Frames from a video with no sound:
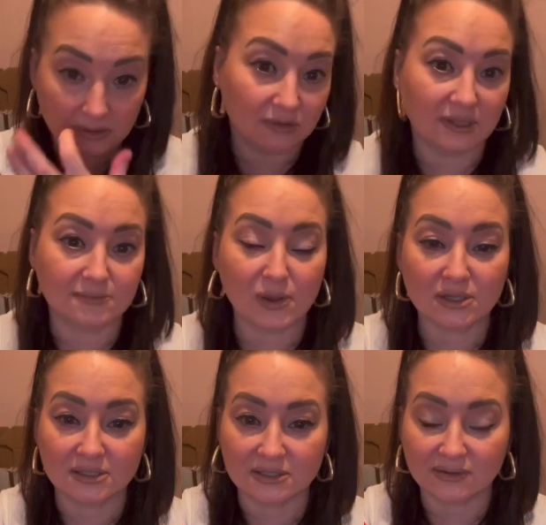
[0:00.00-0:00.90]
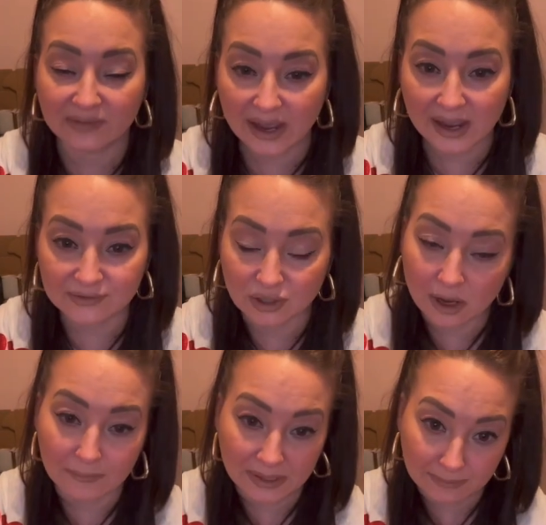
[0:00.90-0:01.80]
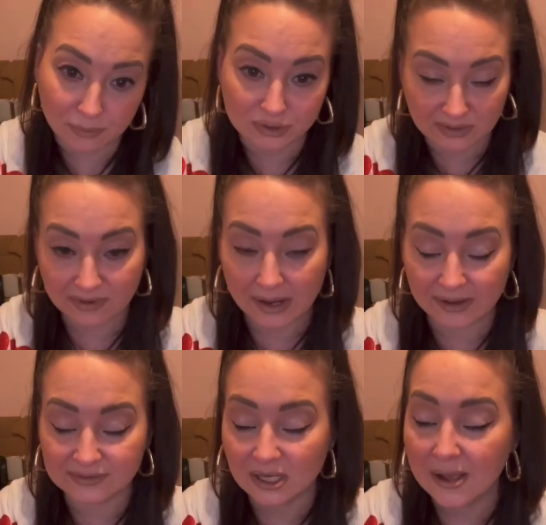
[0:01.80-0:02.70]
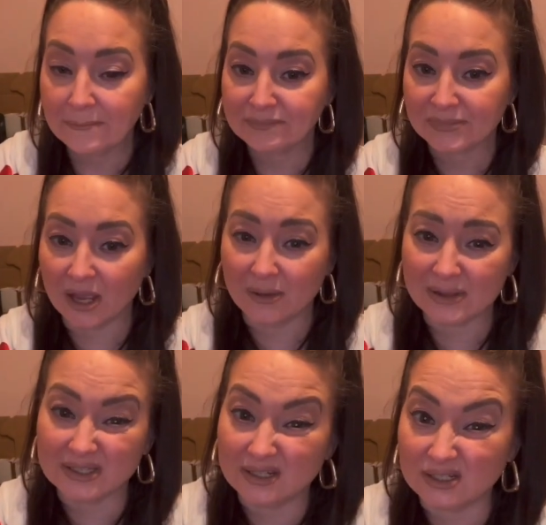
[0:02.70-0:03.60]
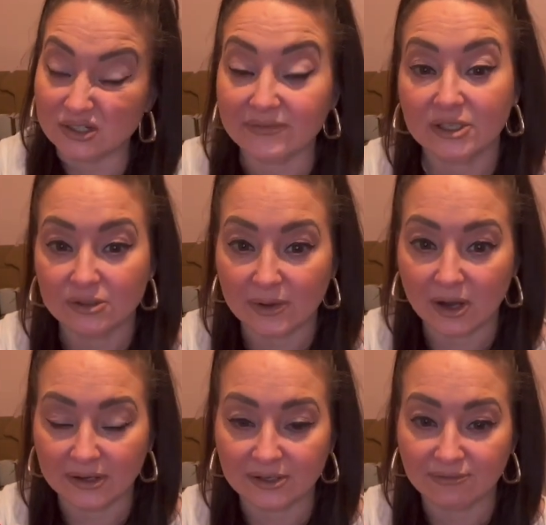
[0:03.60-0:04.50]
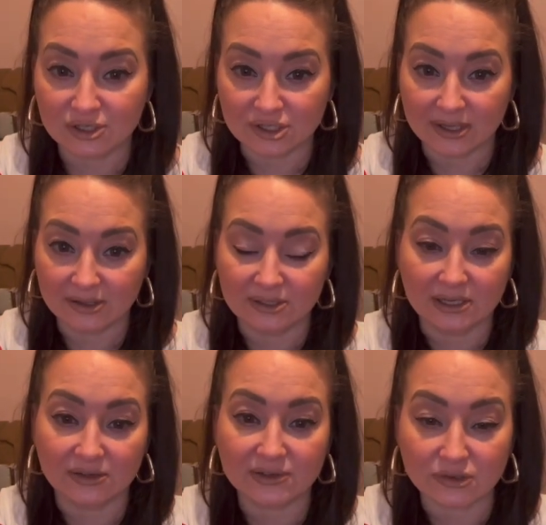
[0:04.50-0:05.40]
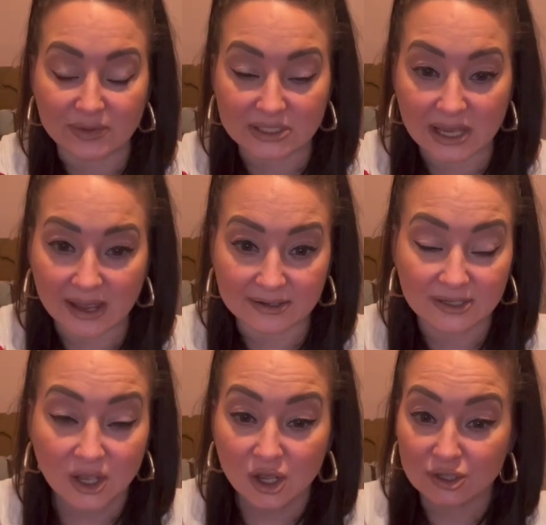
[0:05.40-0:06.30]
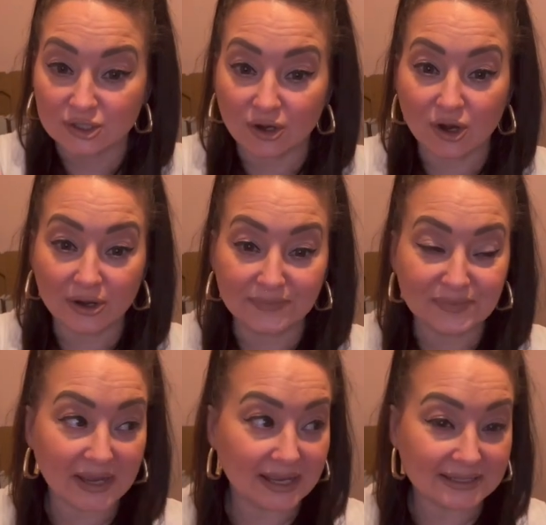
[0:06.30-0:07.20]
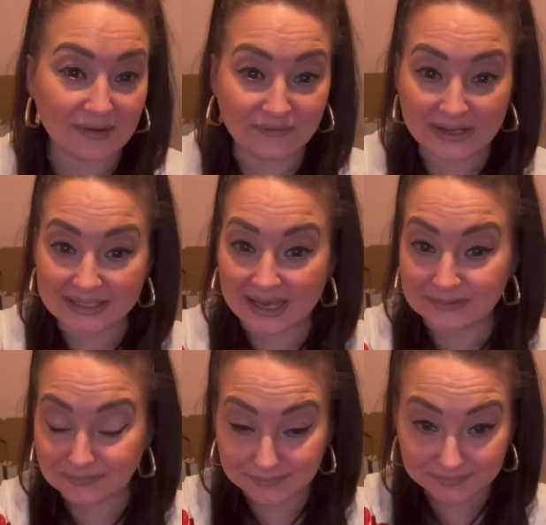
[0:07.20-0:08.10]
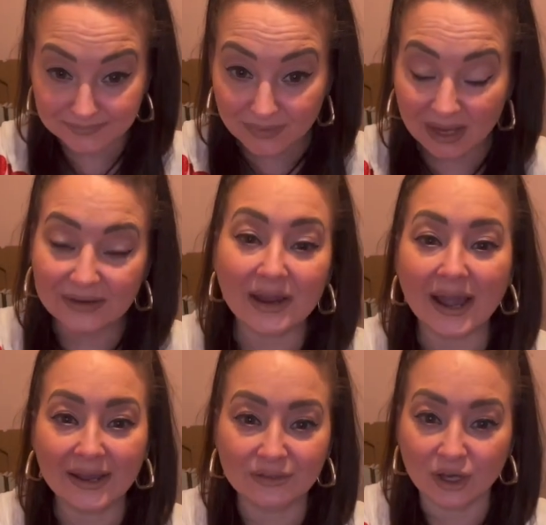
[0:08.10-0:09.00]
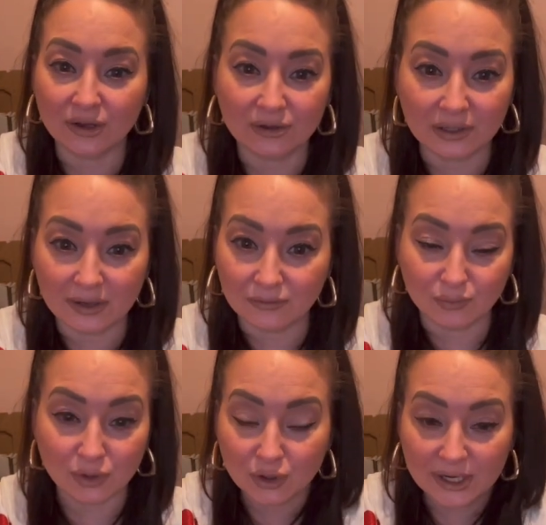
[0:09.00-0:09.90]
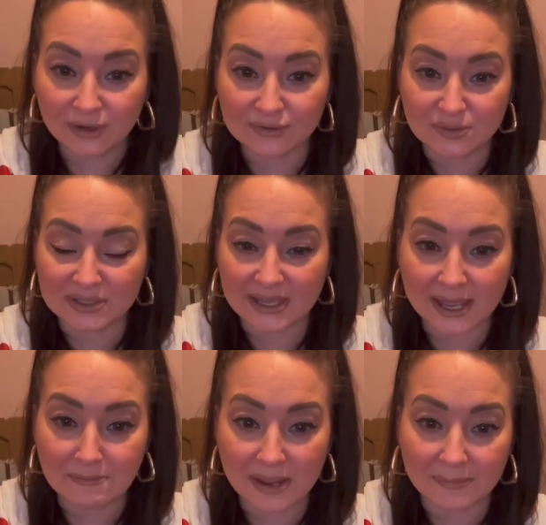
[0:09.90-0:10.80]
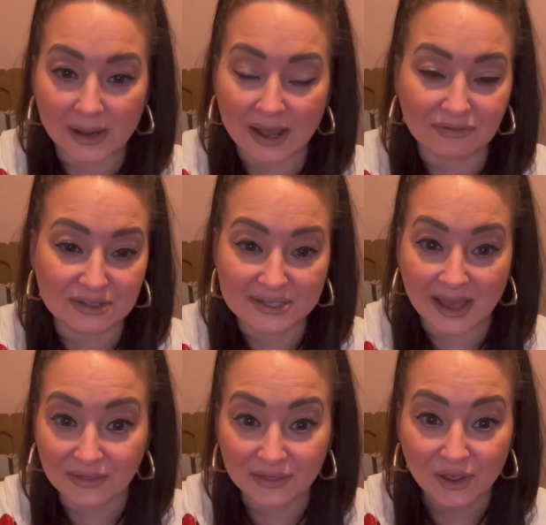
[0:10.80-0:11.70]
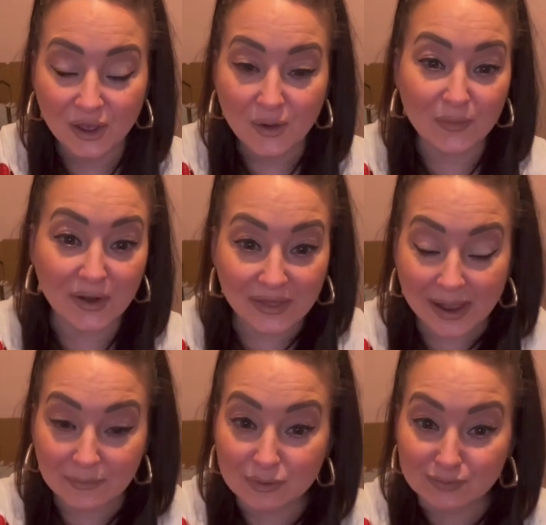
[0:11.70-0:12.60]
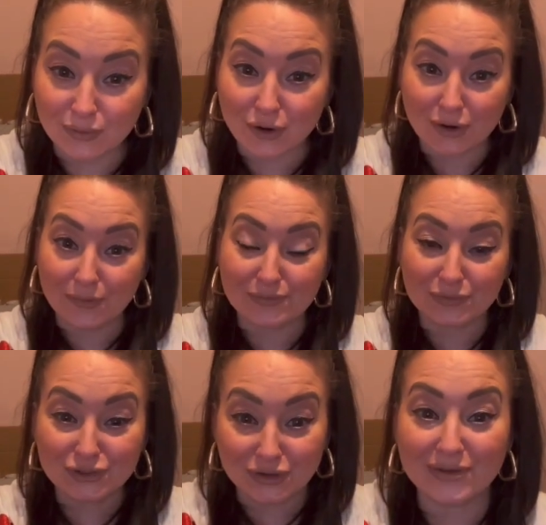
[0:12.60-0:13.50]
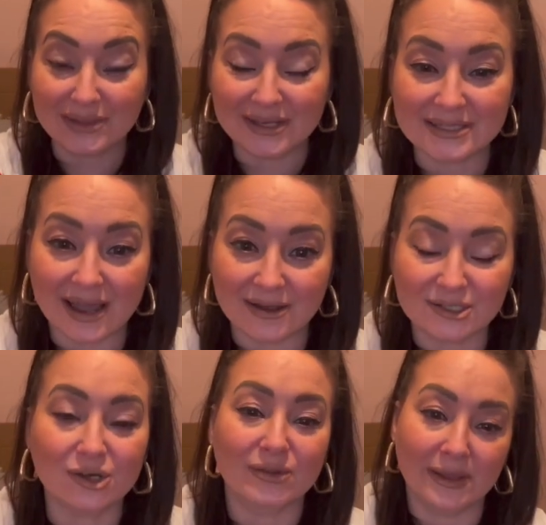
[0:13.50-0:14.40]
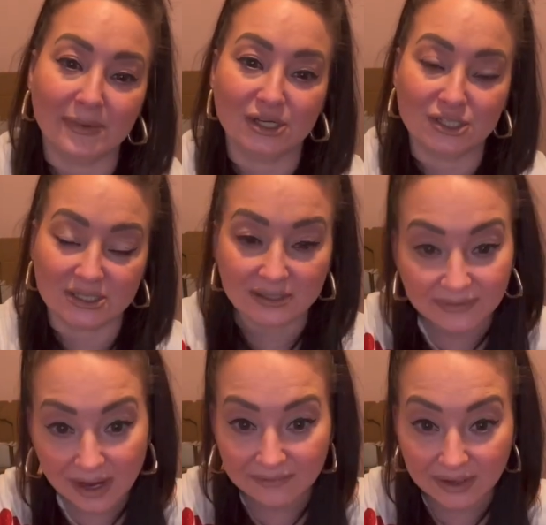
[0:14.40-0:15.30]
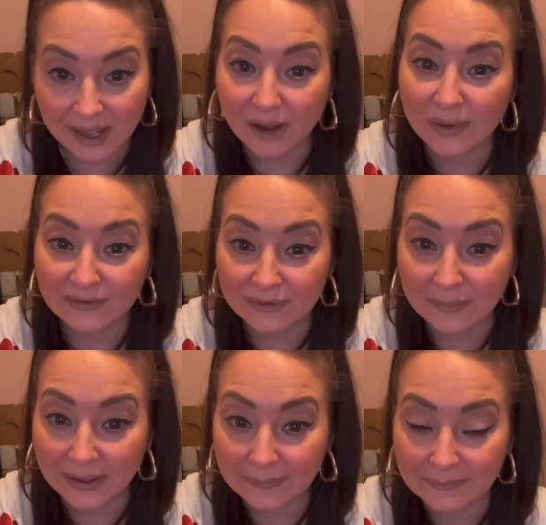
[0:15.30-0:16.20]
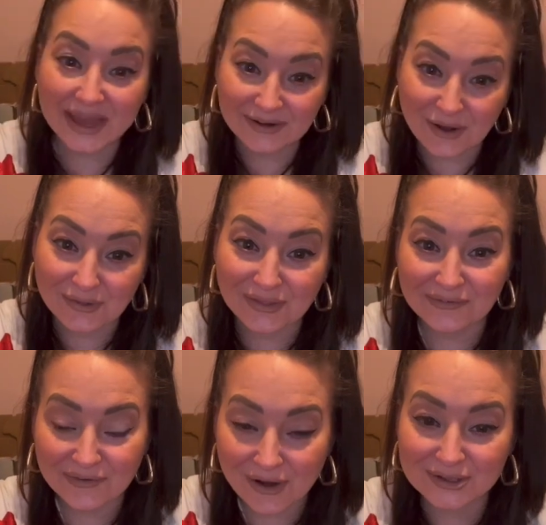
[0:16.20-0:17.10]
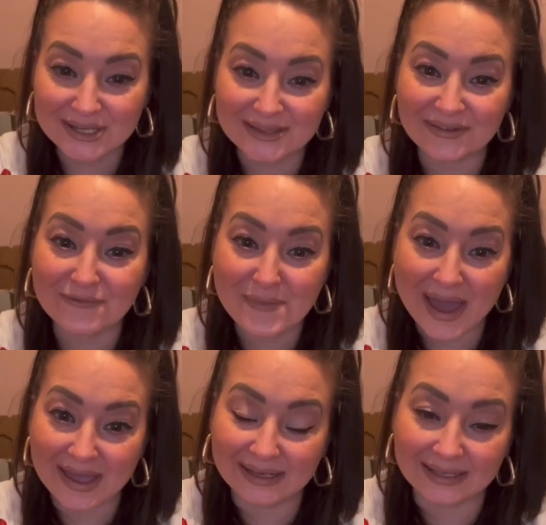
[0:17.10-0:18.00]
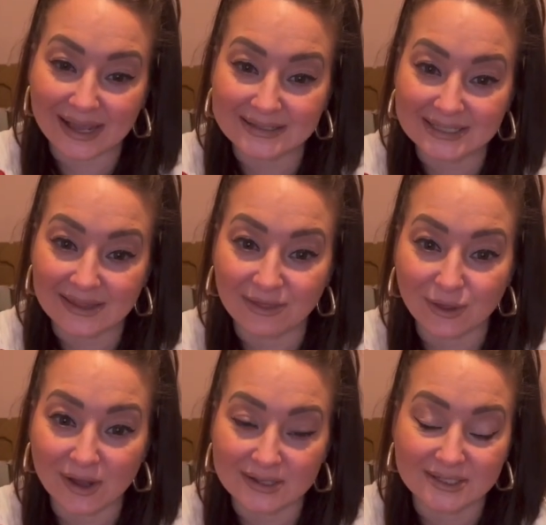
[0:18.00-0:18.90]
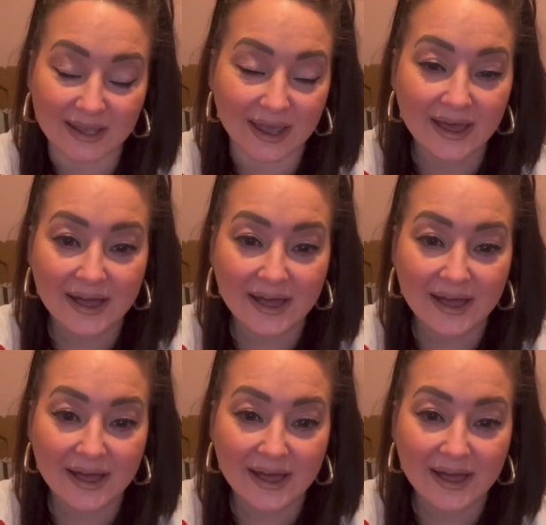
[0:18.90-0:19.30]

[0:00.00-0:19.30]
this person survived, or people survived, as he did generally do it on individual attacks. So he's obviously had 9 that were lucky enough to escape him, and the 10th where the hammer was broken during the attack, so they managed to survive and get away from him. Then on the 14th of May 1930,